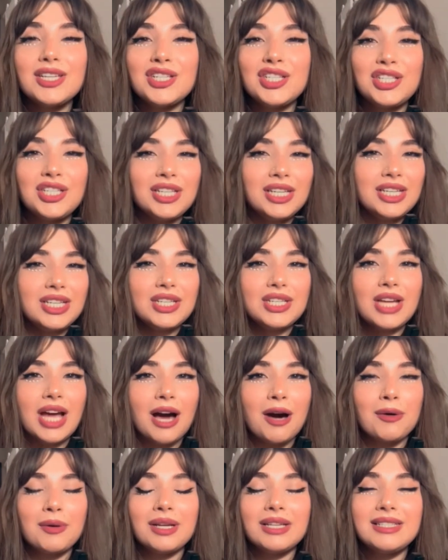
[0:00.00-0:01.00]
She
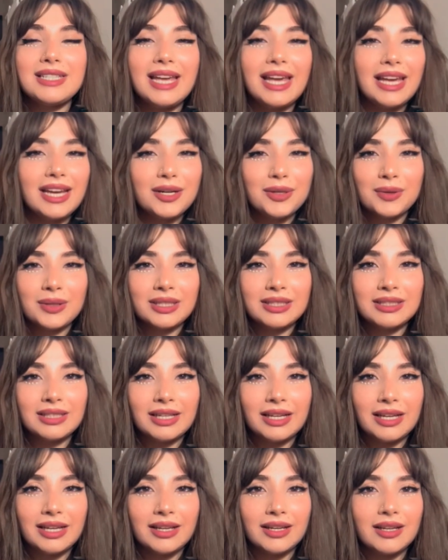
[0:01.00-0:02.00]
shouted
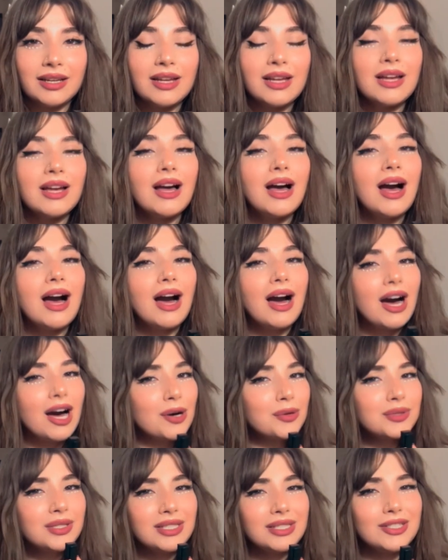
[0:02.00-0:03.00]
angrily.
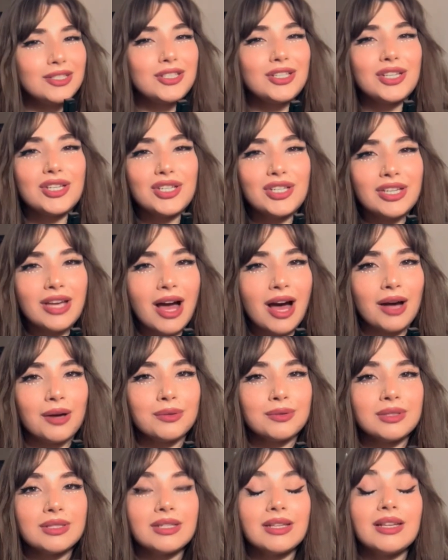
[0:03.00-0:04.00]
How did she
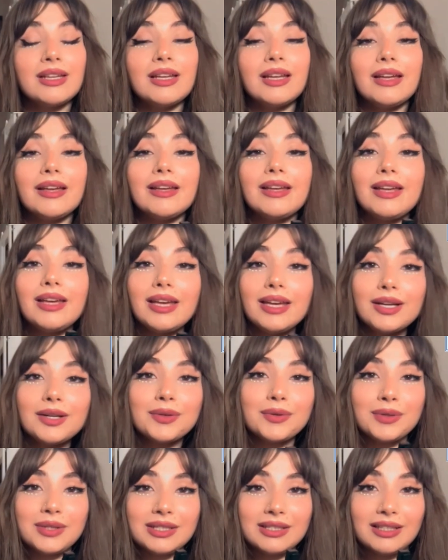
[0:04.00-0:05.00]
shout?
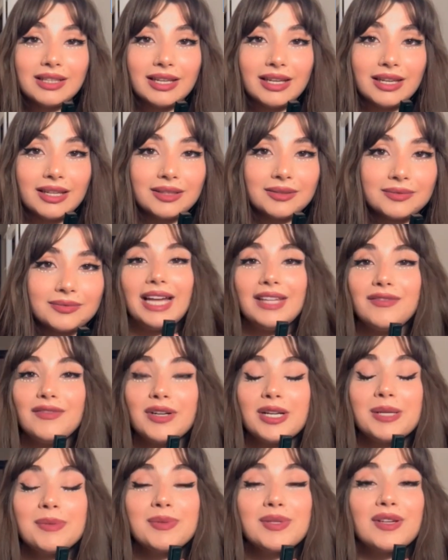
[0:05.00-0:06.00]
Angrily.
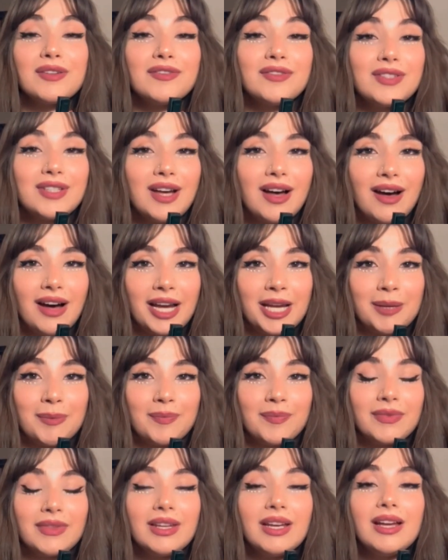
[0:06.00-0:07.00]
Adverbs of
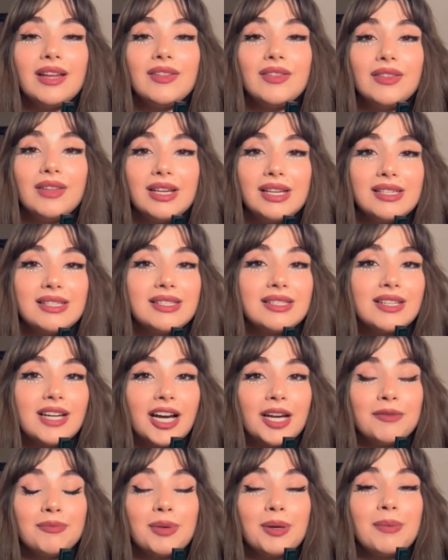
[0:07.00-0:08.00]
time. This
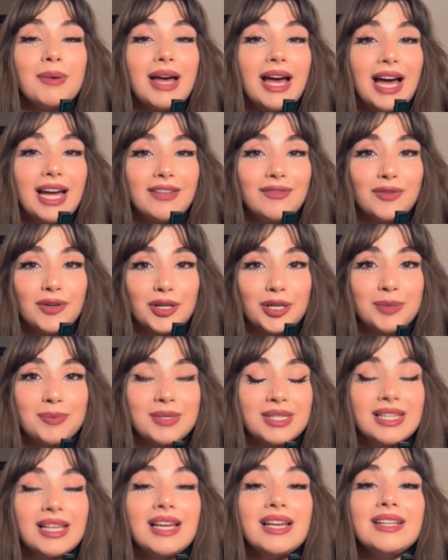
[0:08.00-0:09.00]
type of
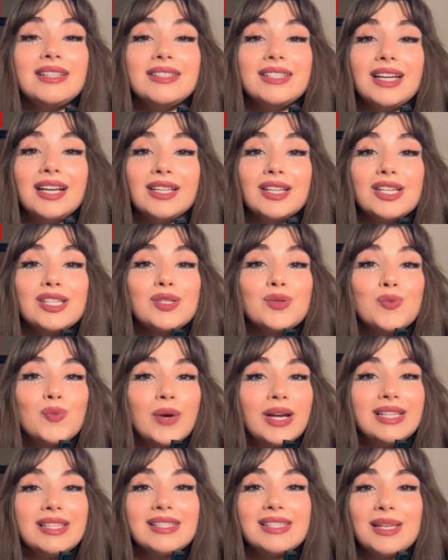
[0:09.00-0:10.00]
adverbs tell us
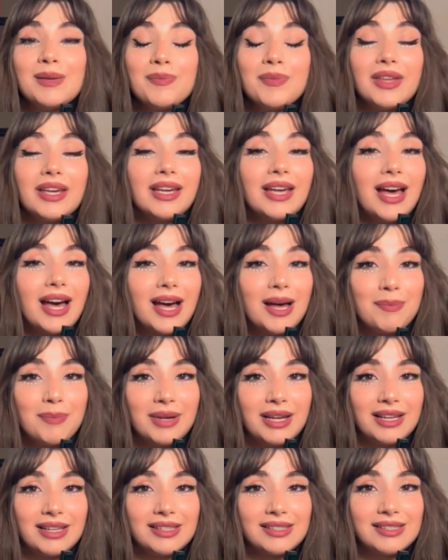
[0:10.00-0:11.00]
when something
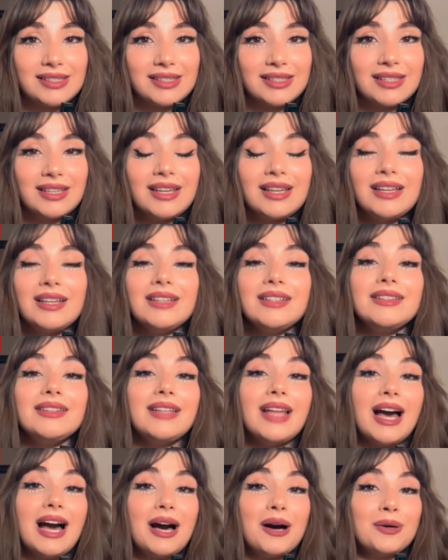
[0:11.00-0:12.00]
happens.
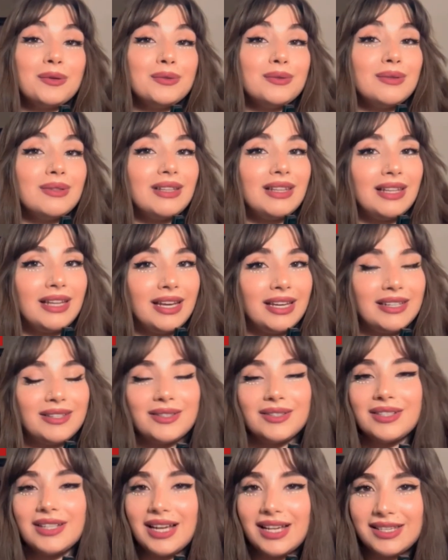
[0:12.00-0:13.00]
Now,
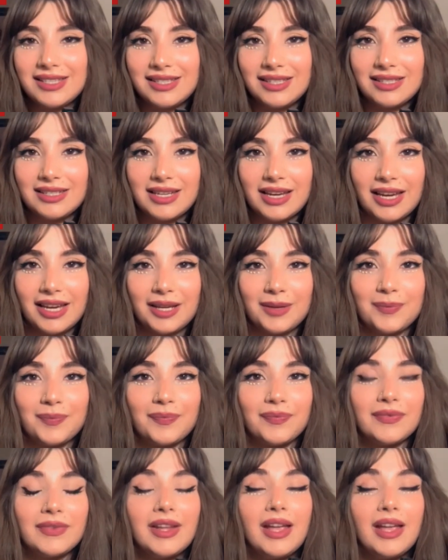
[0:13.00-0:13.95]
later, yesterday.